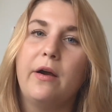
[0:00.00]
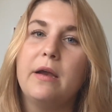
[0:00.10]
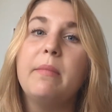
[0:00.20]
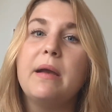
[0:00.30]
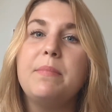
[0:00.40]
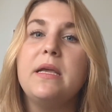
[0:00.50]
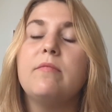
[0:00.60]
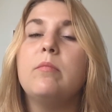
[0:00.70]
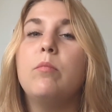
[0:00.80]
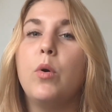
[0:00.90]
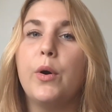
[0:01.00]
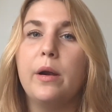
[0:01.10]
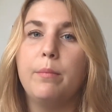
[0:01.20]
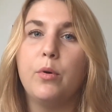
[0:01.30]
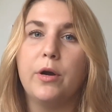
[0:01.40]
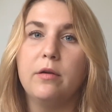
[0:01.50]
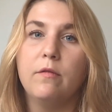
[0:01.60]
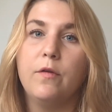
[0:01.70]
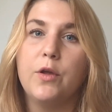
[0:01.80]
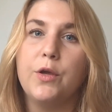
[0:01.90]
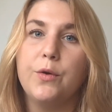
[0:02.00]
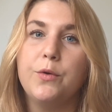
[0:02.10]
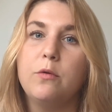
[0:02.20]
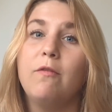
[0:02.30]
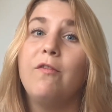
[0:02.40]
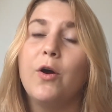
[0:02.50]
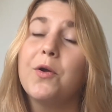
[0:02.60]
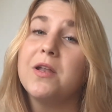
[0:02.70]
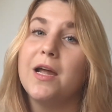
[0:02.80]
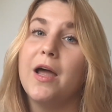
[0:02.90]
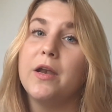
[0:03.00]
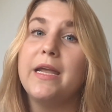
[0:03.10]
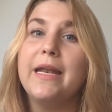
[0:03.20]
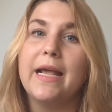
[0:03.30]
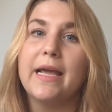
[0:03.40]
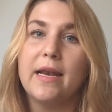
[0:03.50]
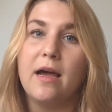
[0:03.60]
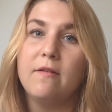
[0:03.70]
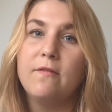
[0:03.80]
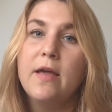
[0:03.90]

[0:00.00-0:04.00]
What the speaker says: it might be even more important for you to focus on eating enough.